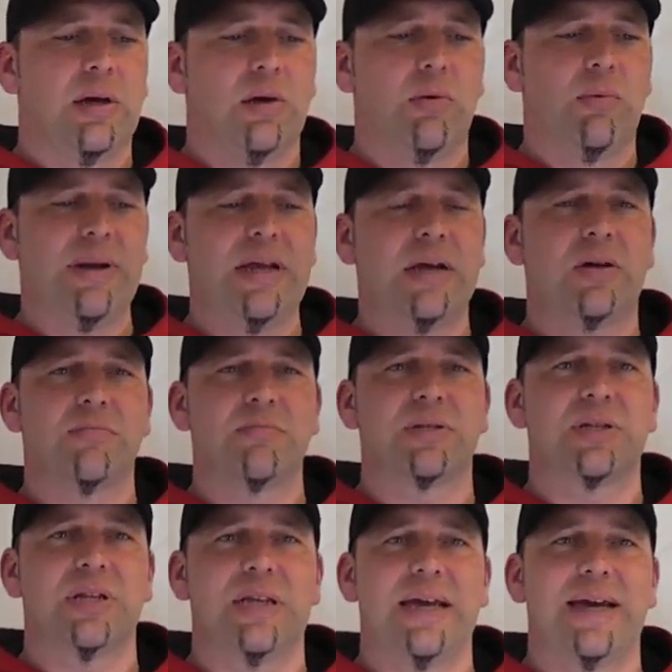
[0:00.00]
when it comes
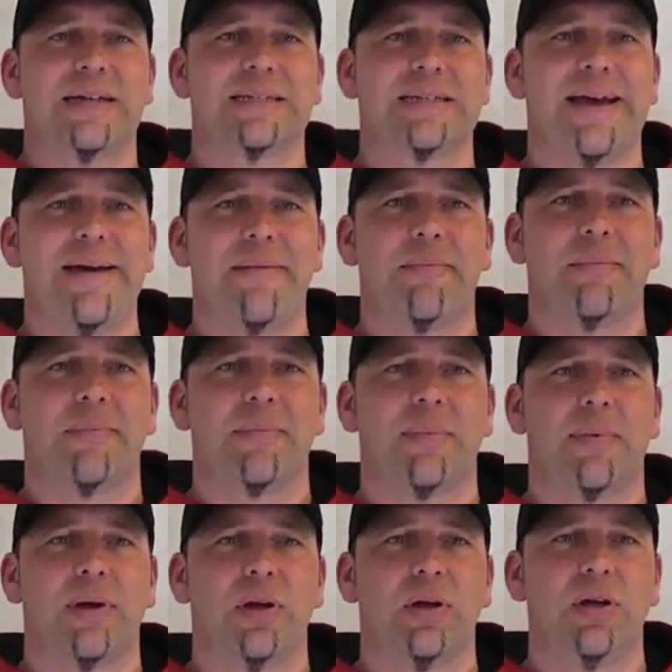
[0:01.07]
to the exam,
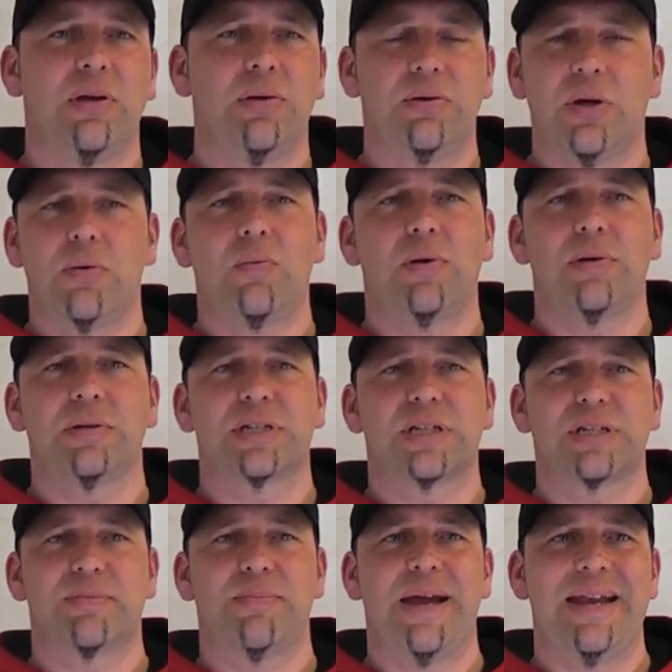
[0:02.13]
you don't want to
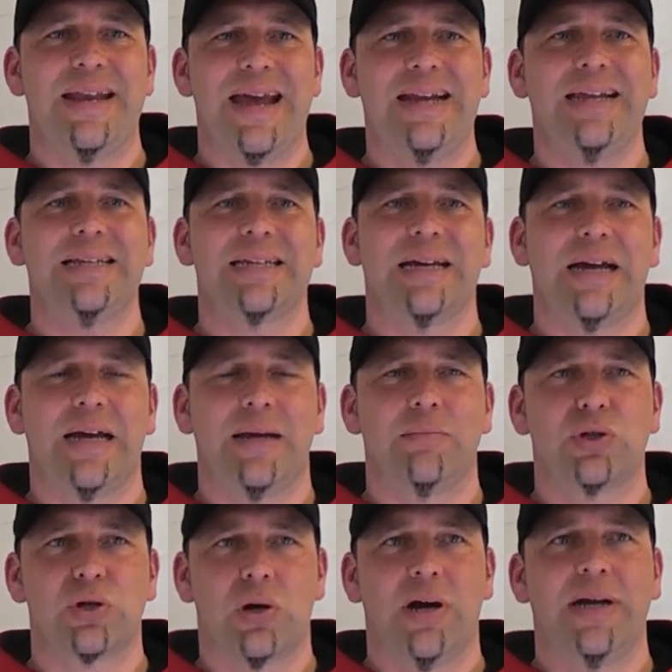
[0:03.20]
spend any
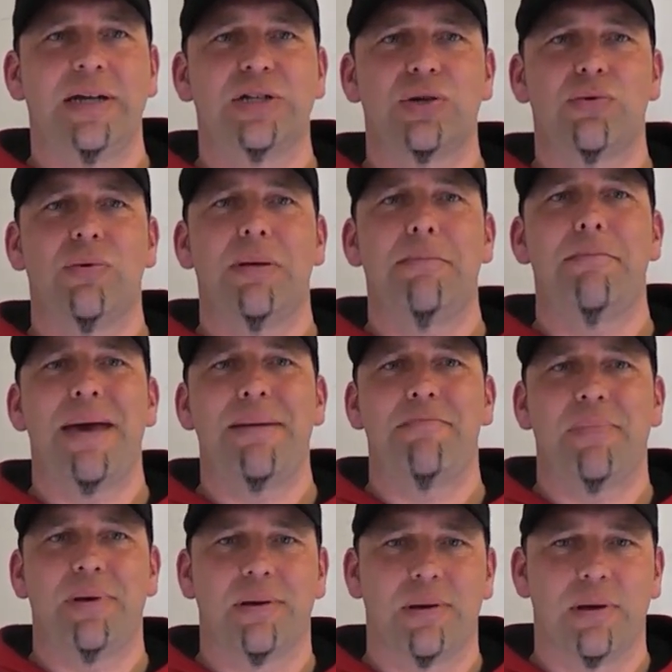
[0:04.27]
time trying to
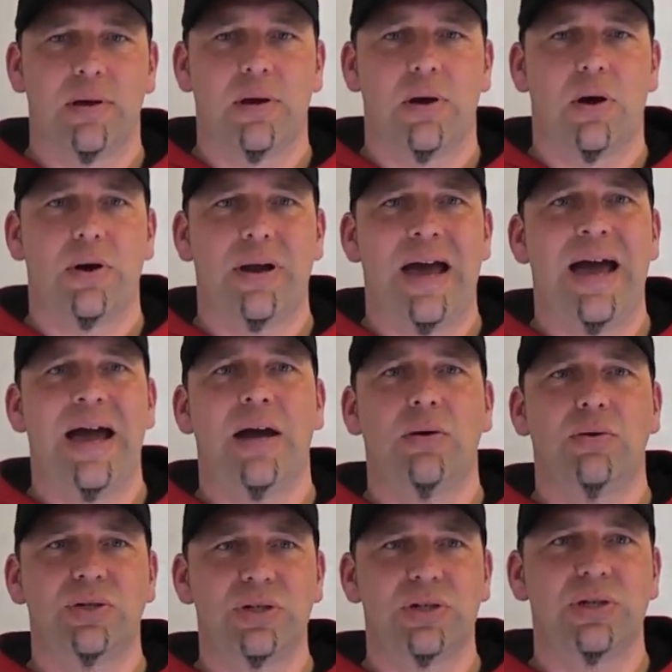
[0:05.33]
remember on
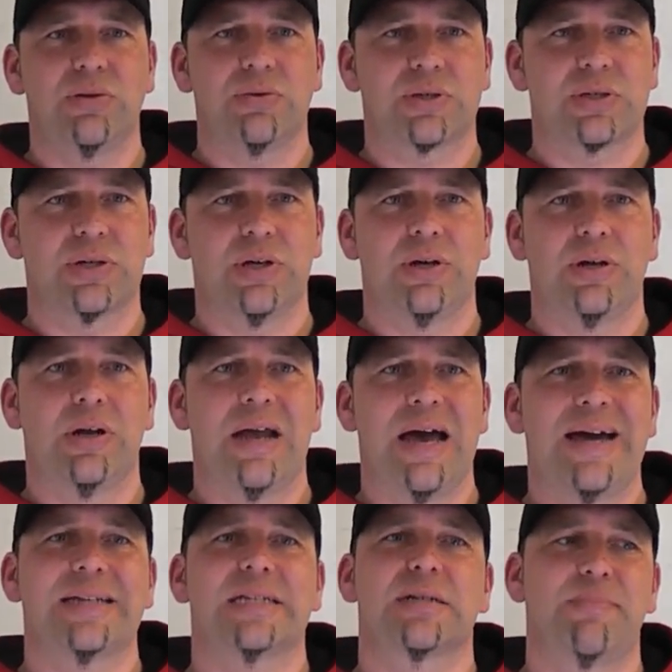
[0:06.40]
how to do certain
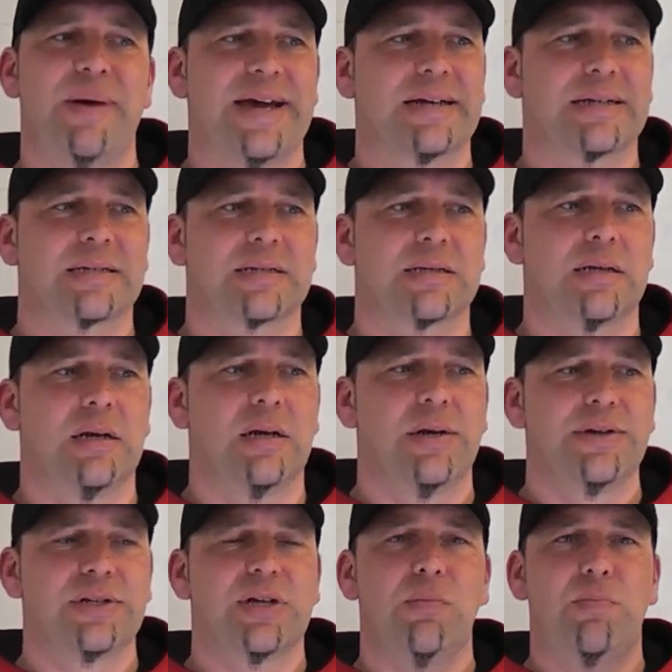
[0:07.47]
aspects.
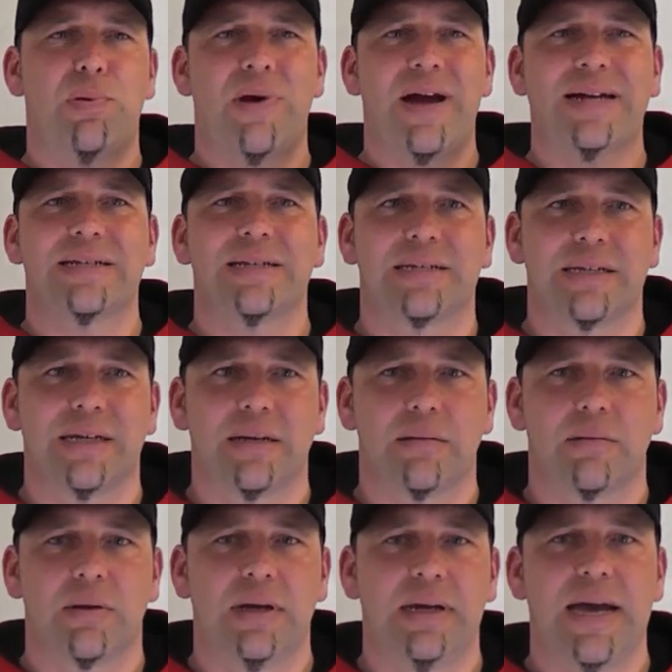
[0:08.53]
So practicing.
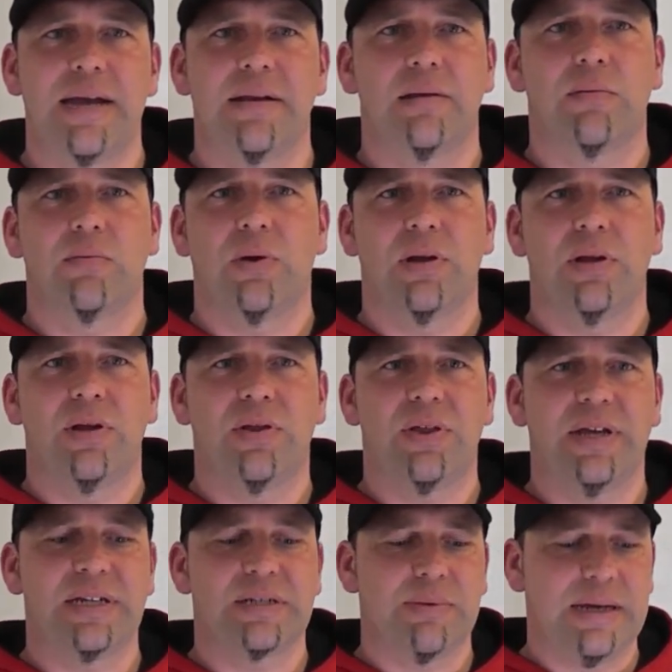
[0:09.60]
Again, one of the
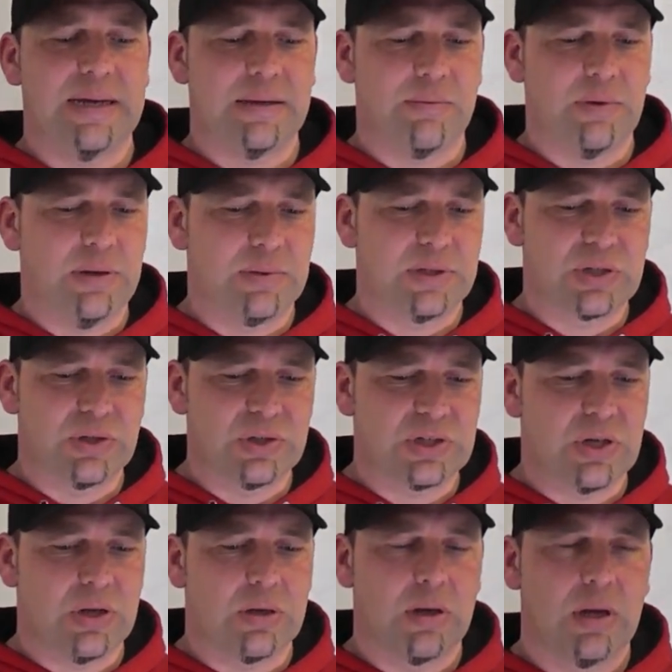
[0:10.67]
things we were
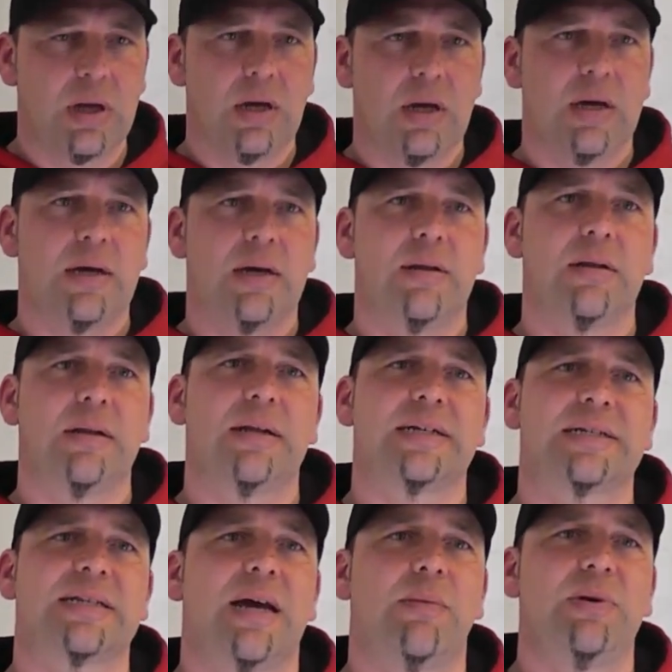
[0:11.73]
touched on
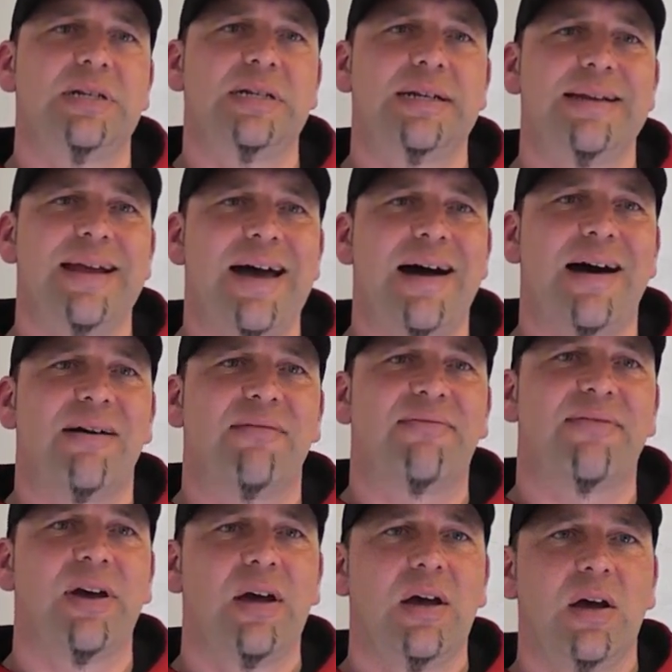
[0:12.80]
last time we did NAV
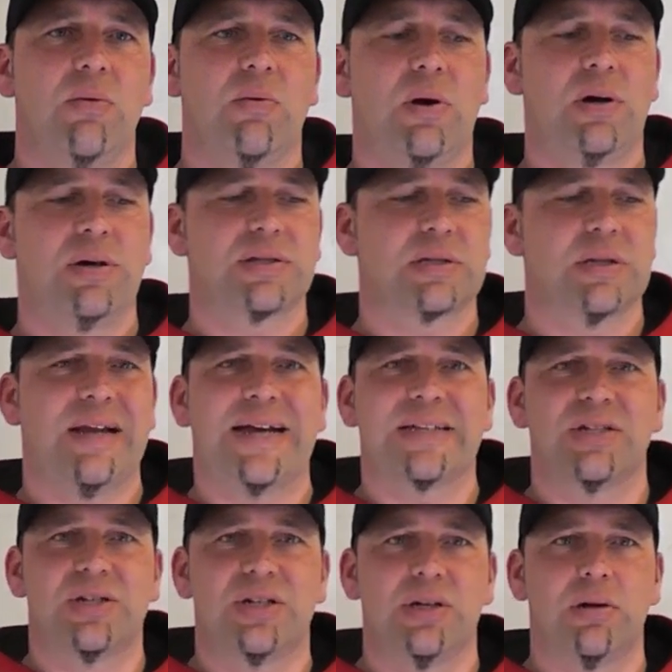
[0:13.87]
was
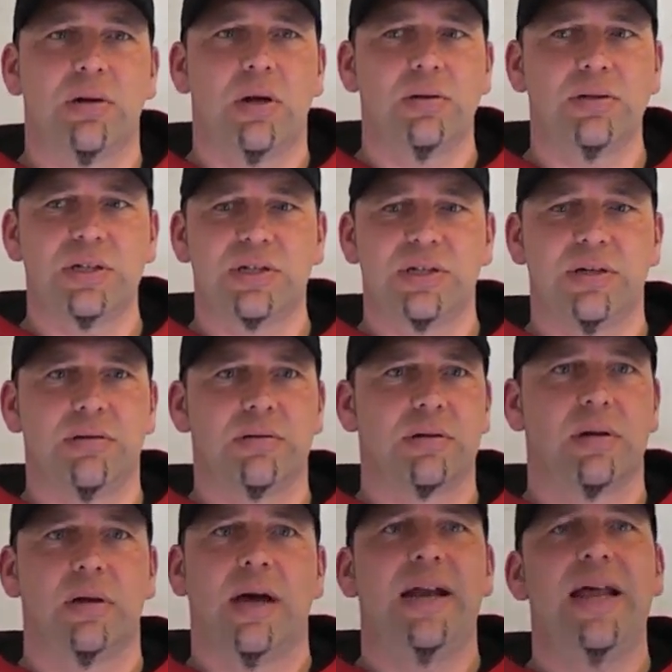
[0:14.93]
latitude and longitude,
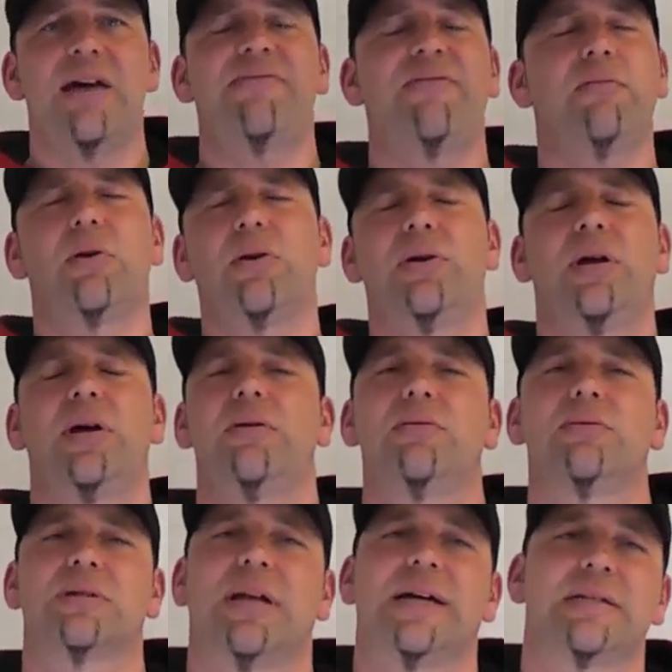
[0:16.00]
and everyone
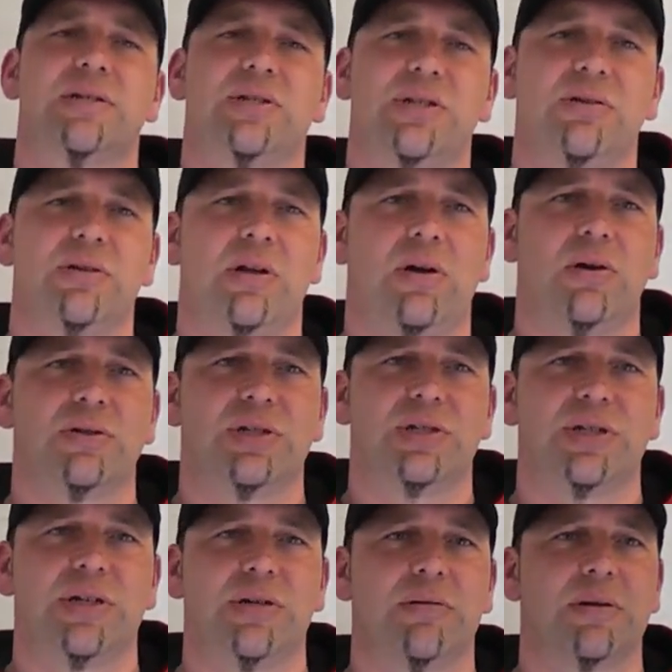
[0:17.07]
knows latitude and
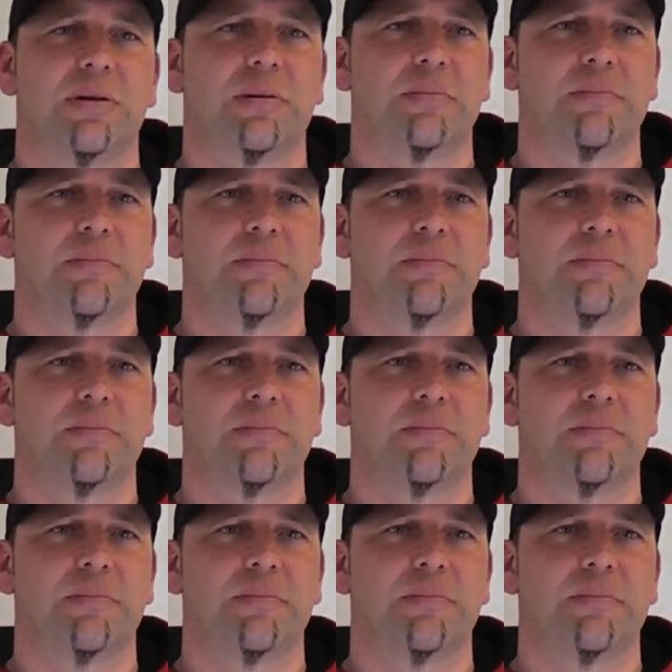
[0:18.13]
longitude.